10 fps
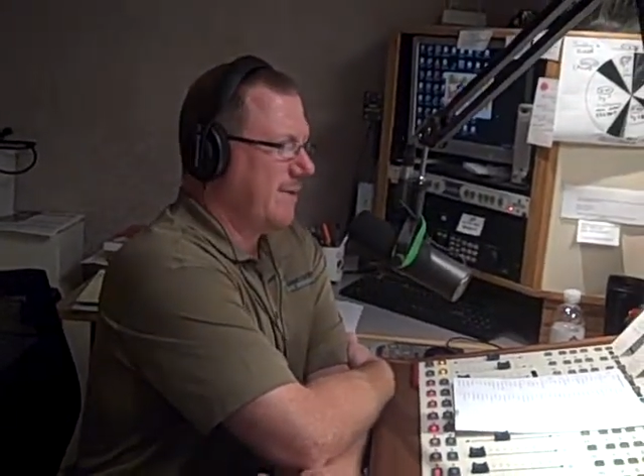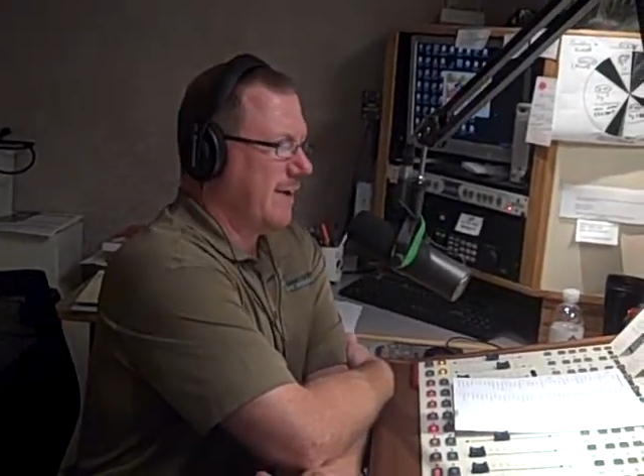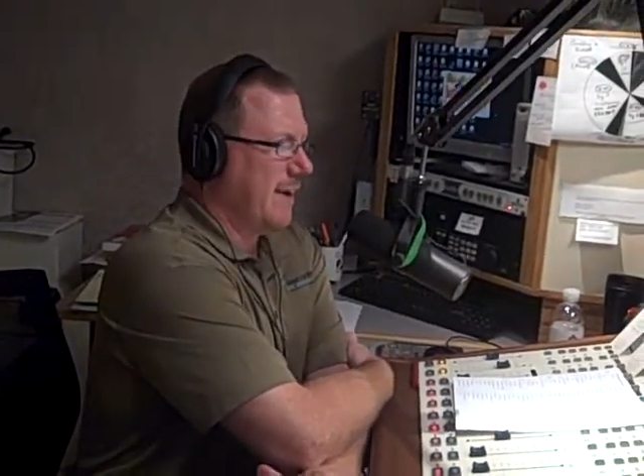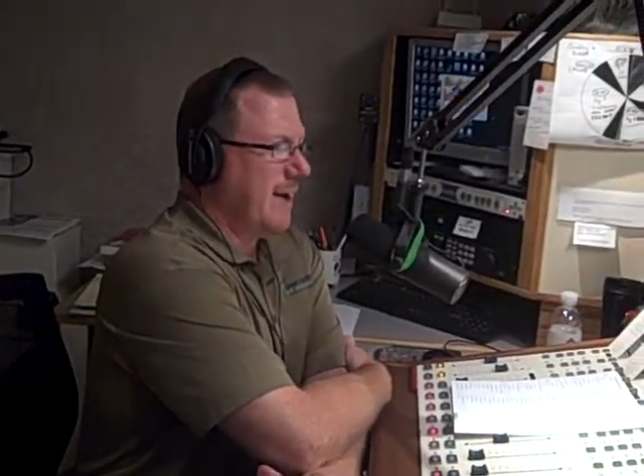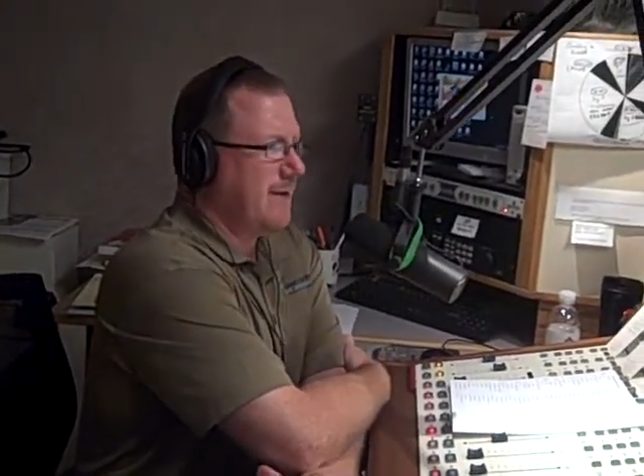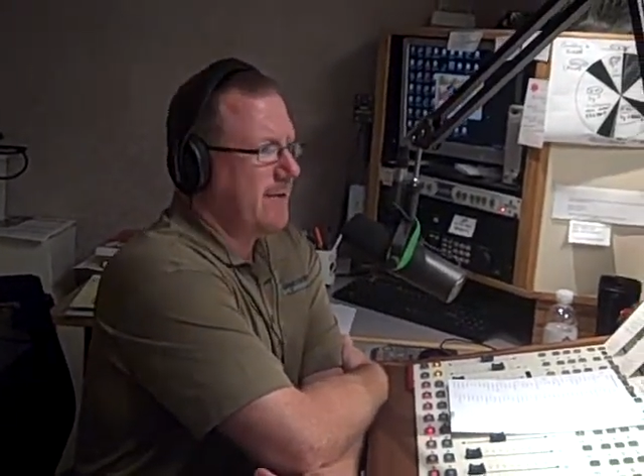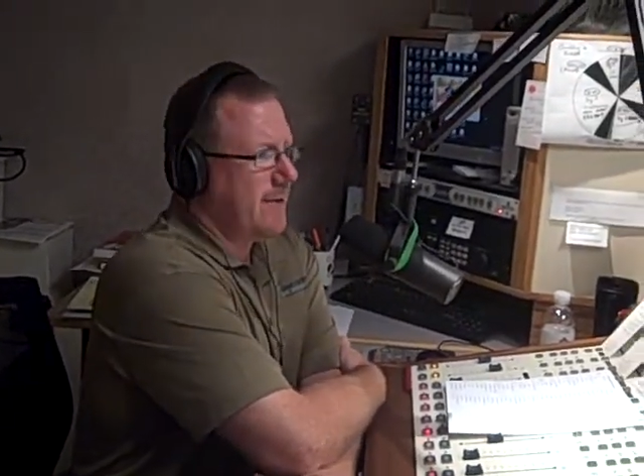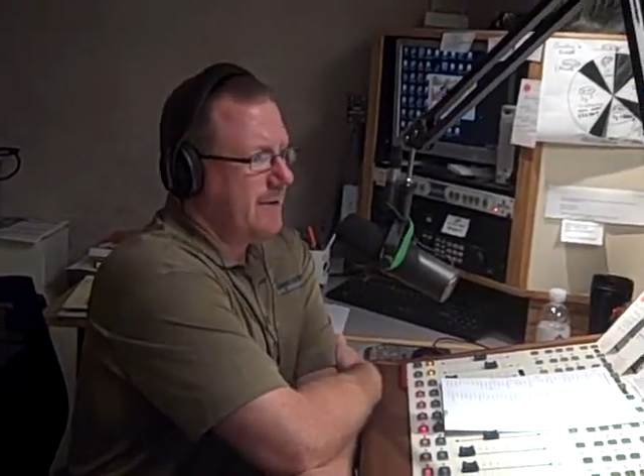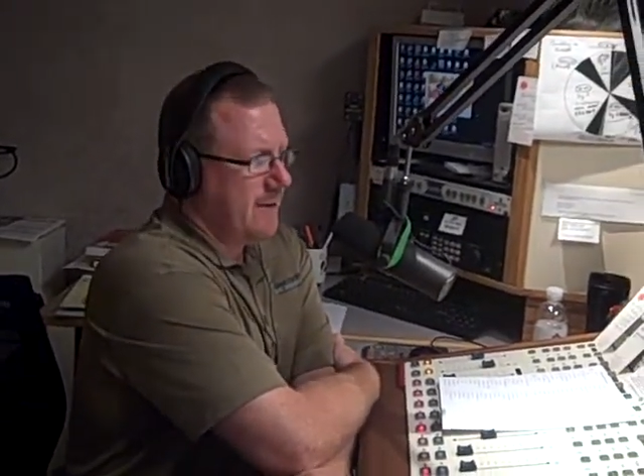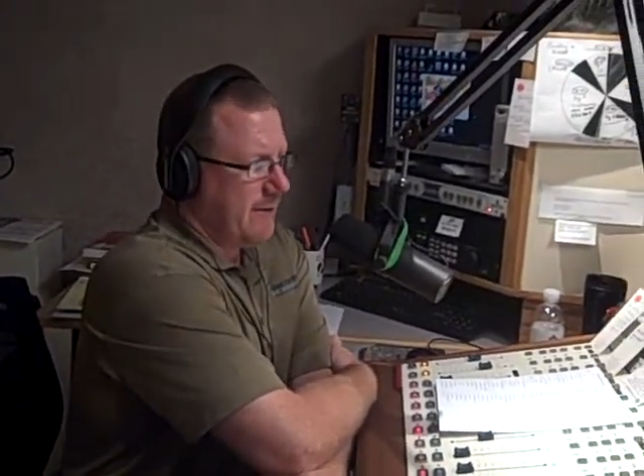Tonight,
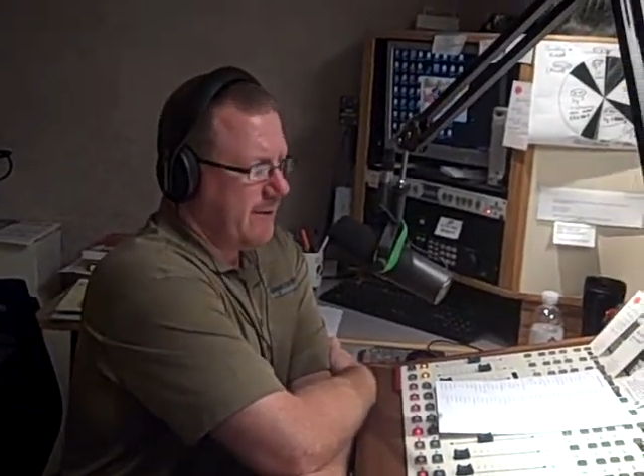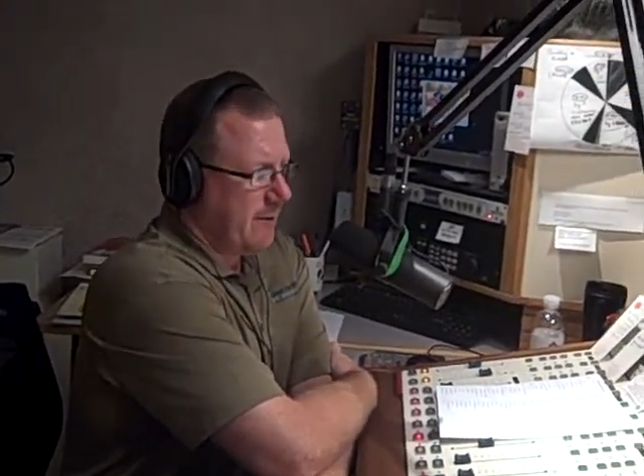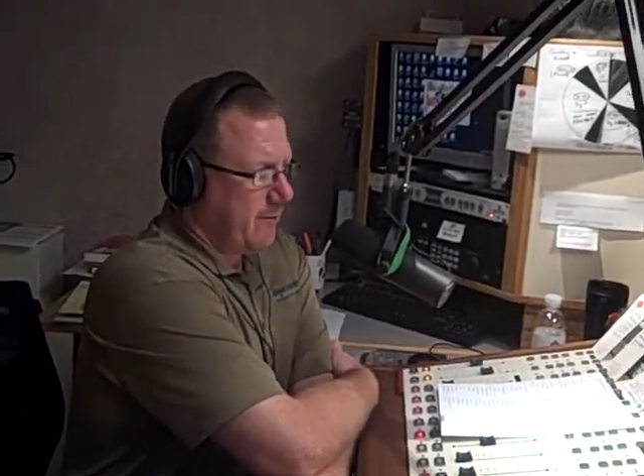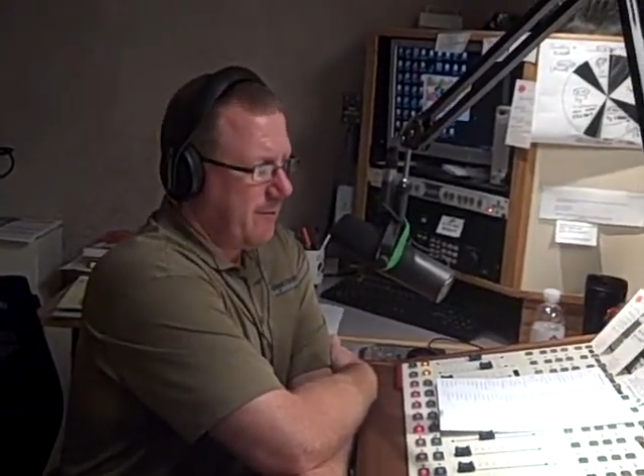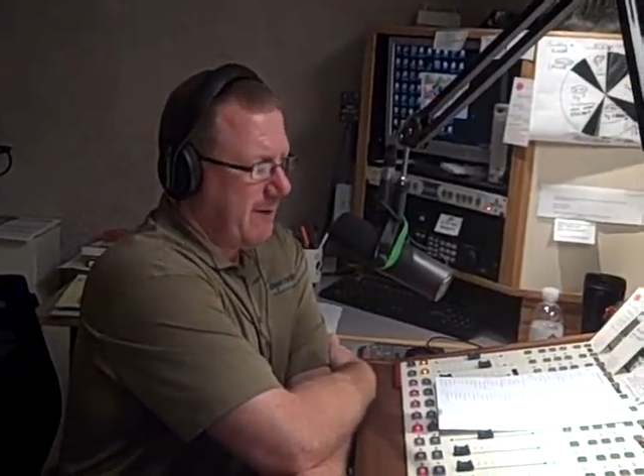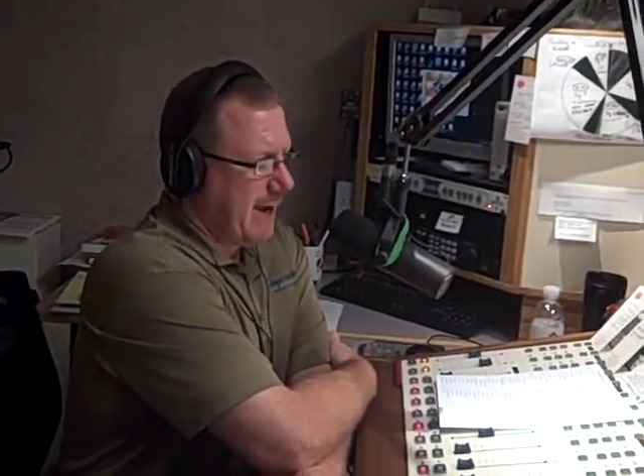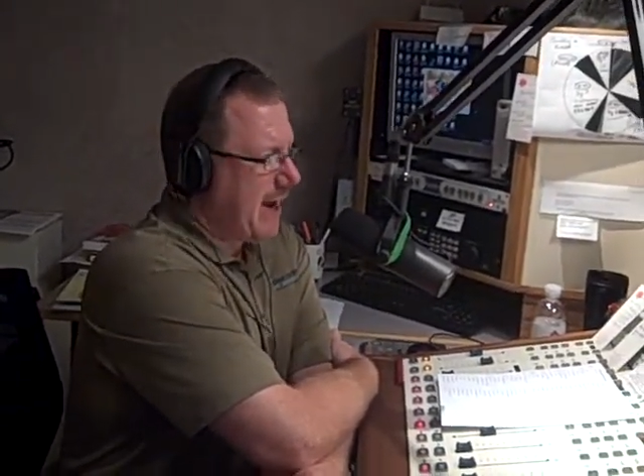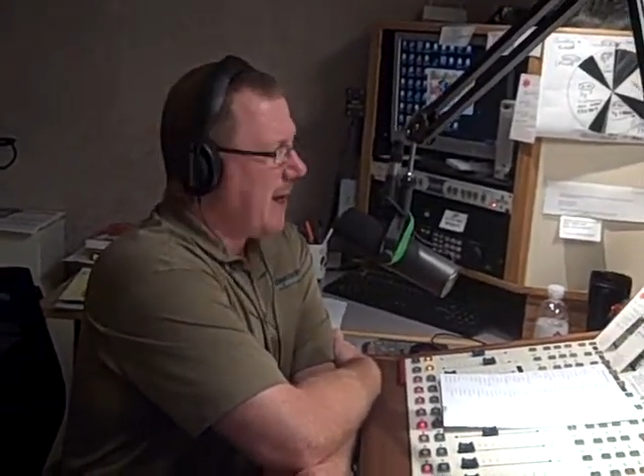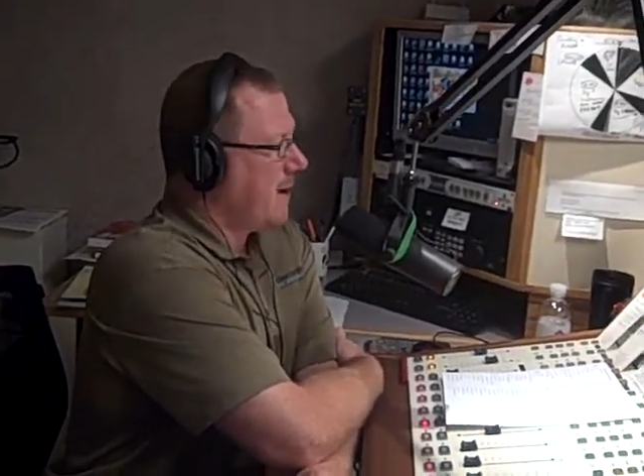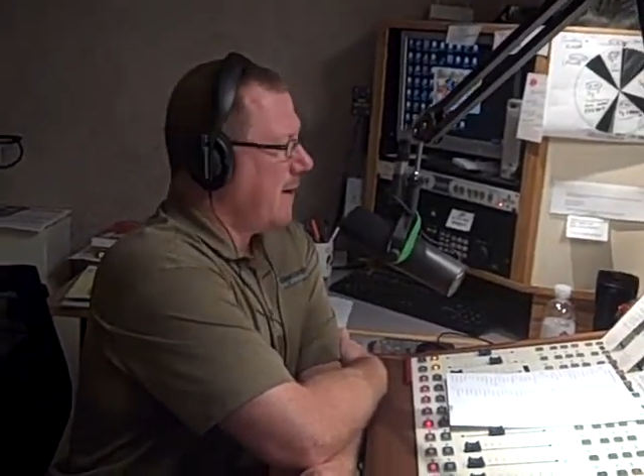they will be
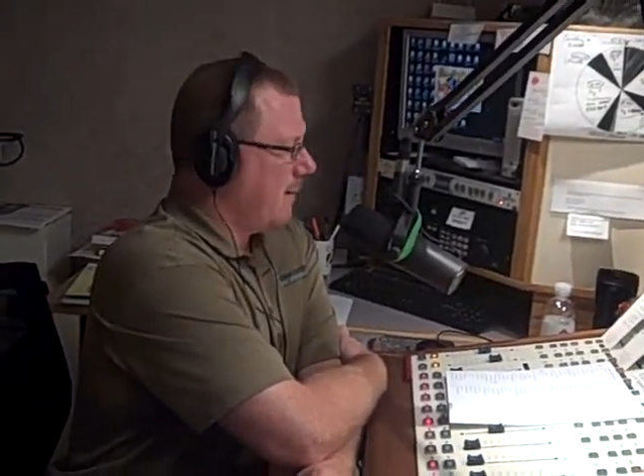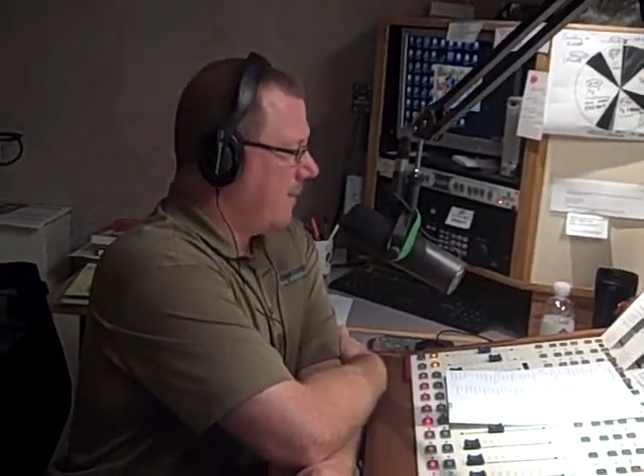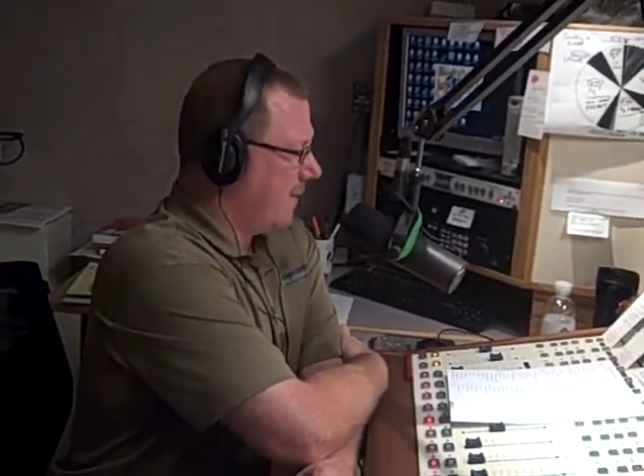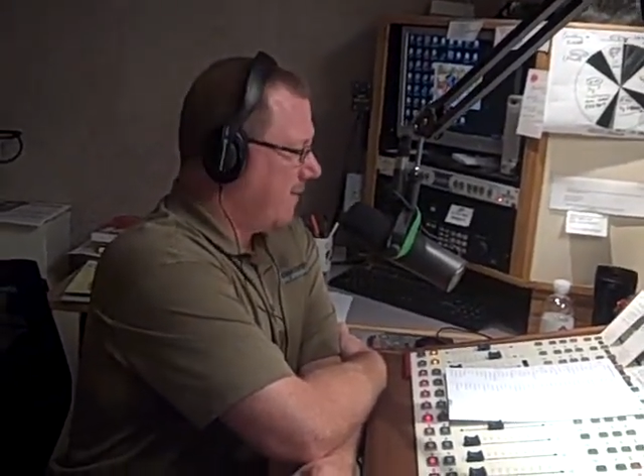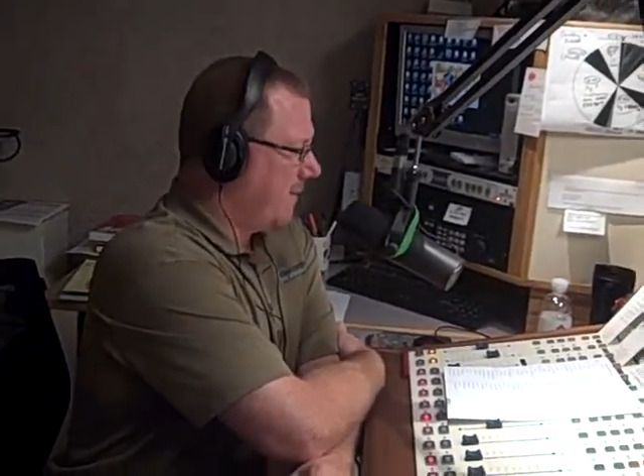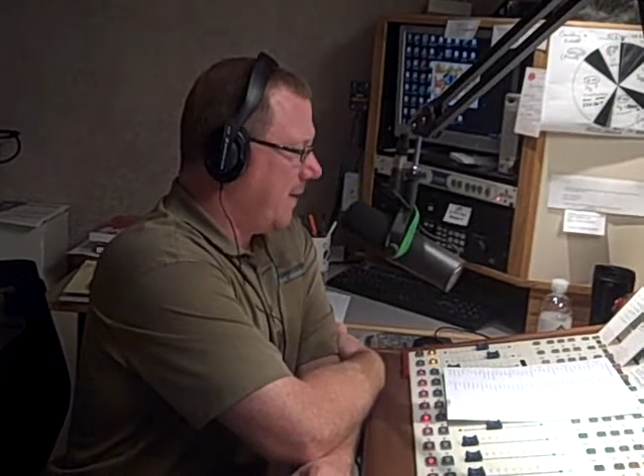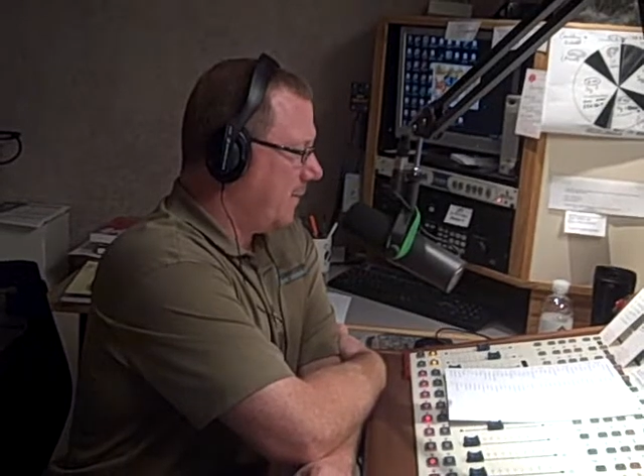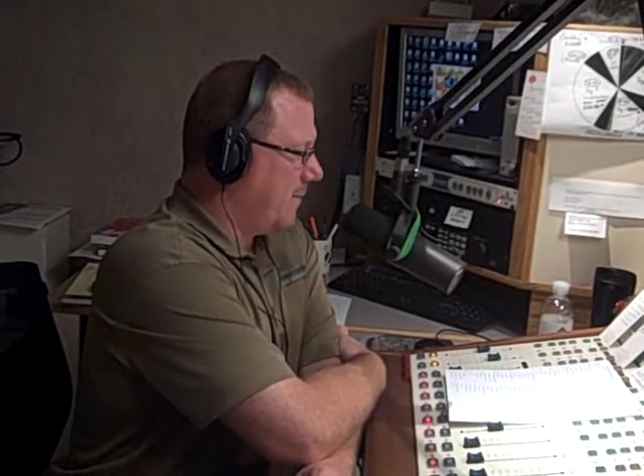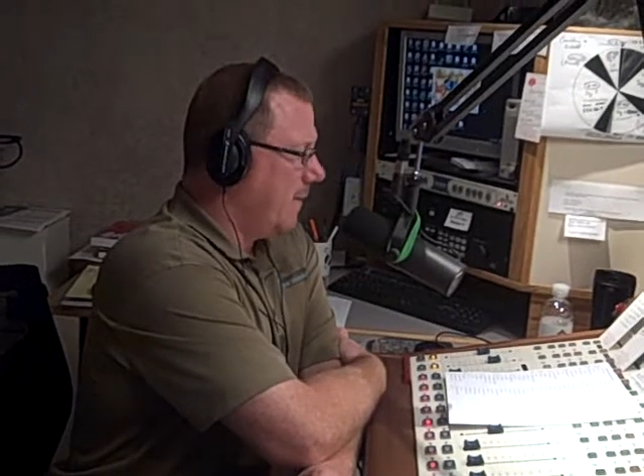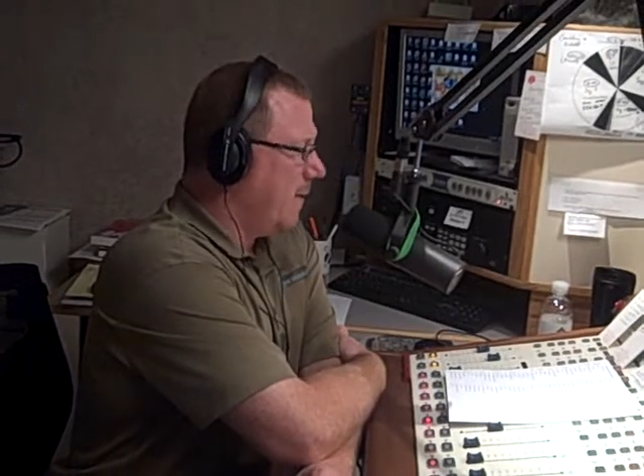at Bell Fountain.